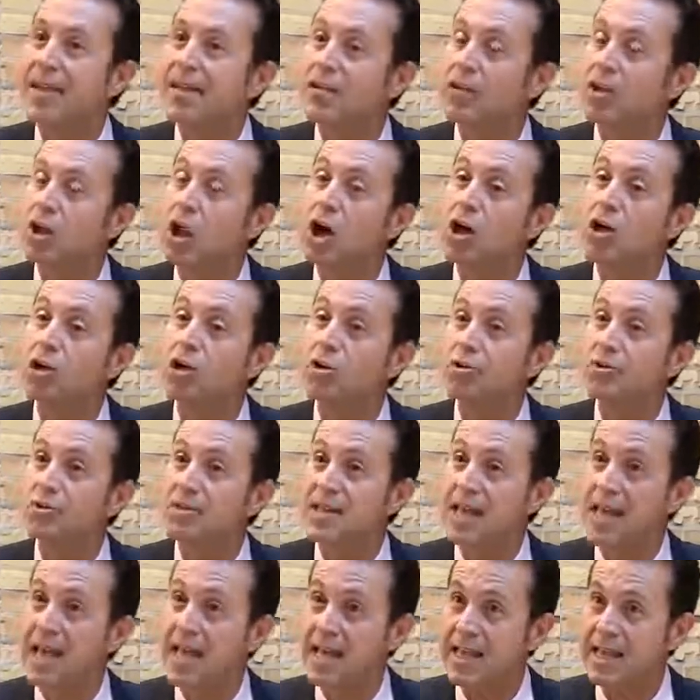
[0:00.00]
And the longer you
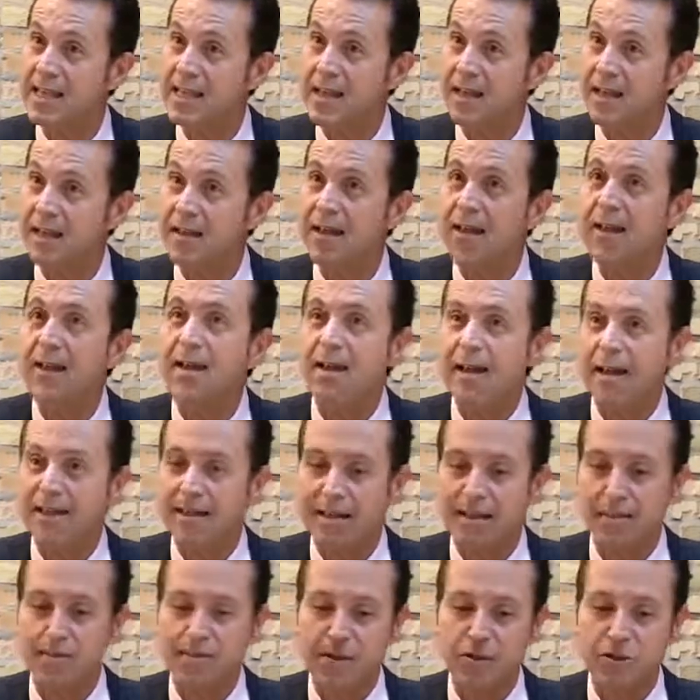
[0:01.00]
take it, and
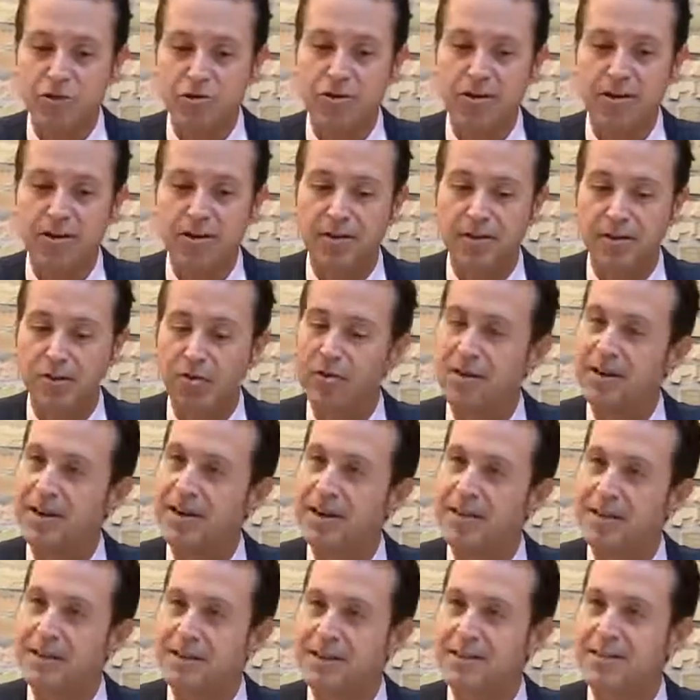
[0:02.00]
they measured it at 30
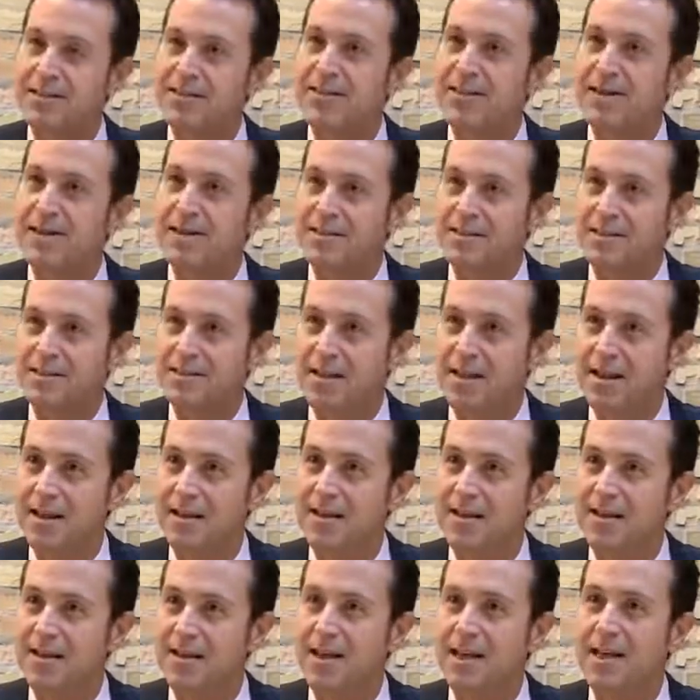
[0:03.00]
days, 60 days, and
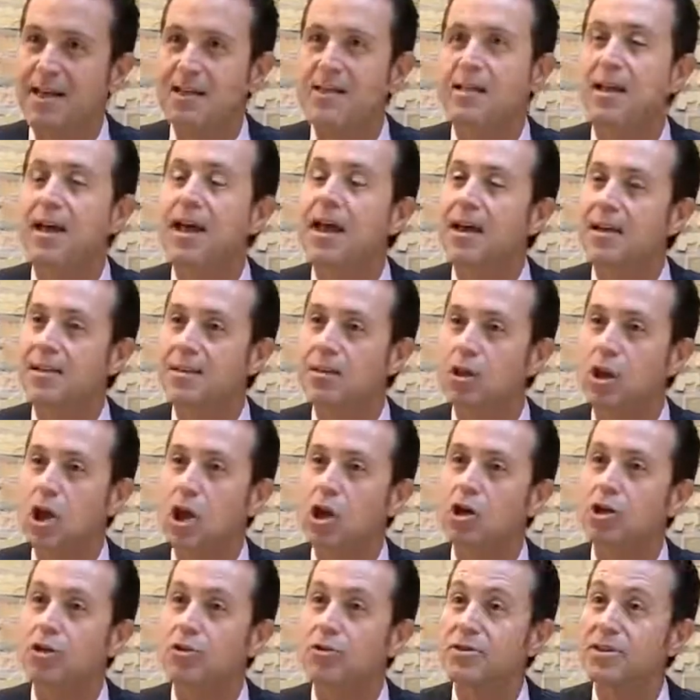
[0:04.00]
90 days, and the
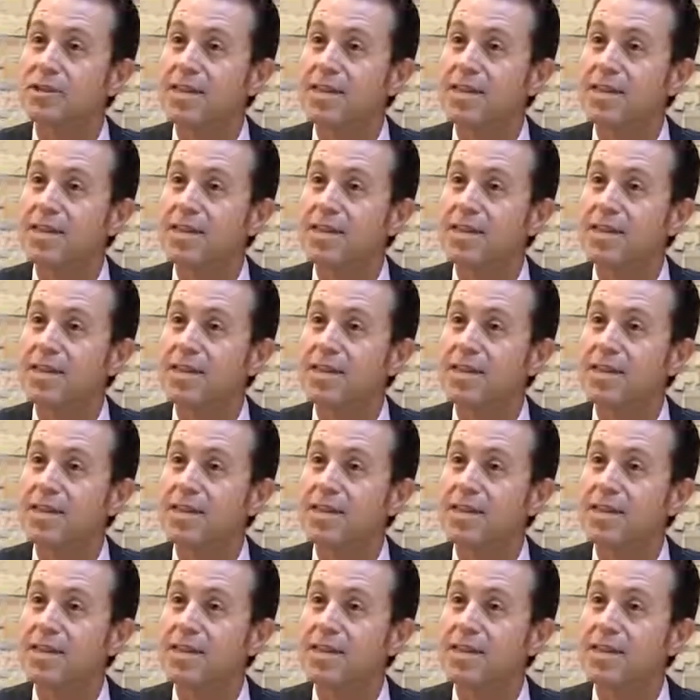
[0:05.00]
longer you